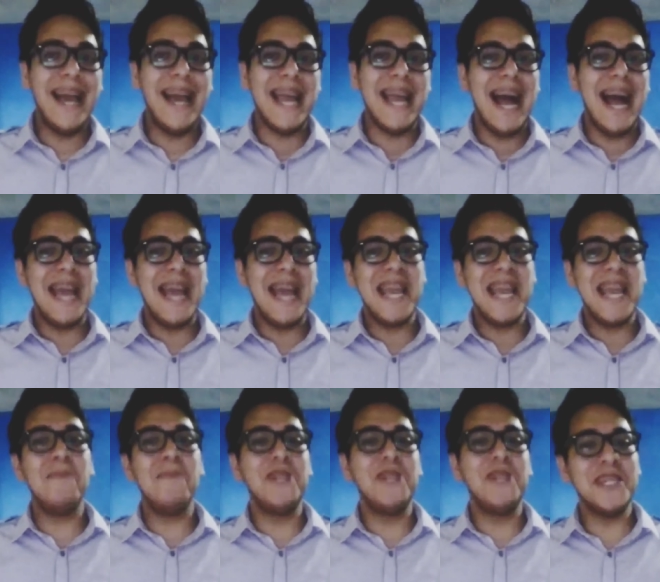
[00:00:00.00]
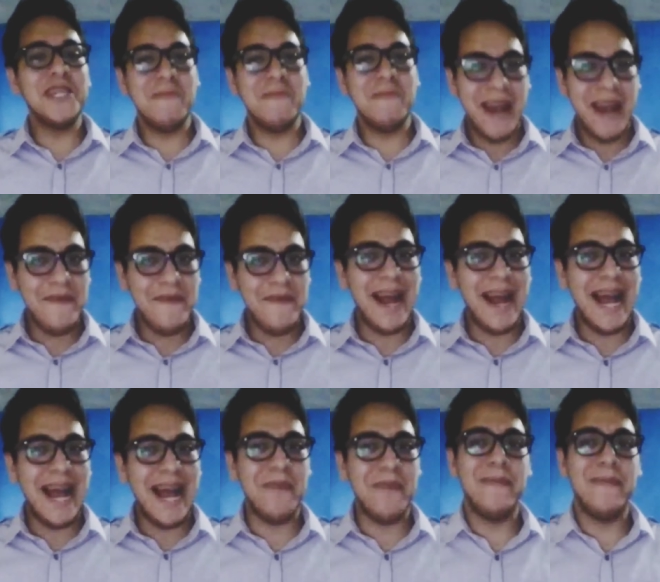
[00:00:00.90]
Hi, I am Joseph
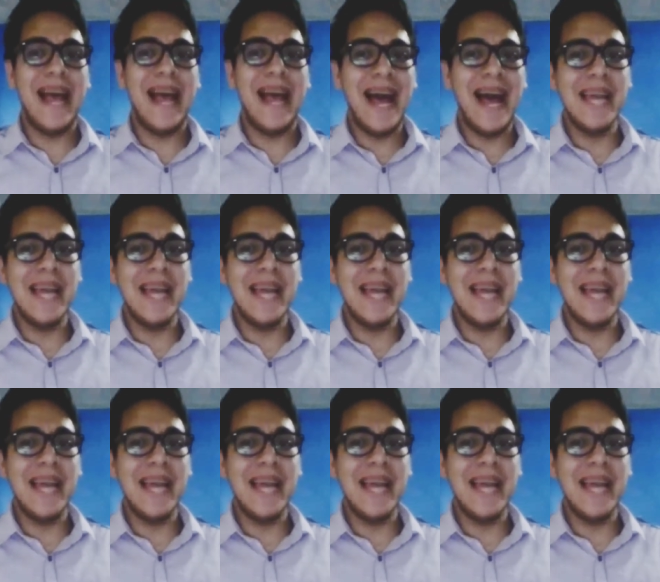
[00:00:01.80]
Abraham.